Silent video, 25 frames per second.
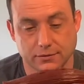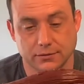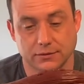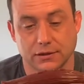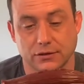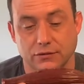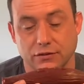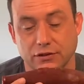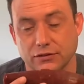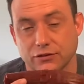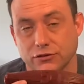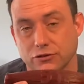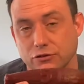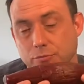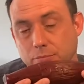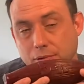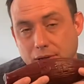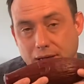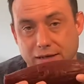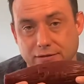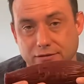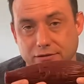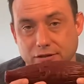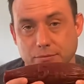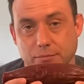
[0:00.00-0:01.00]
Now this is a
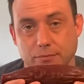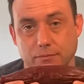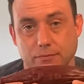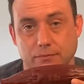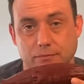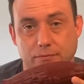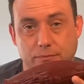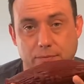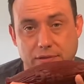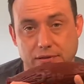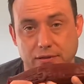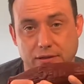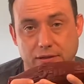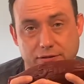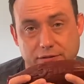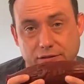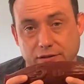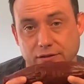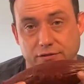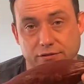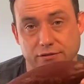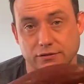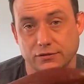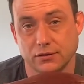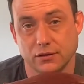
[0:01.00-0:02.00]
plastic, but this
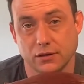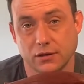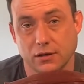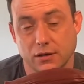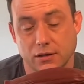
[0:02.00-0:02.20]
is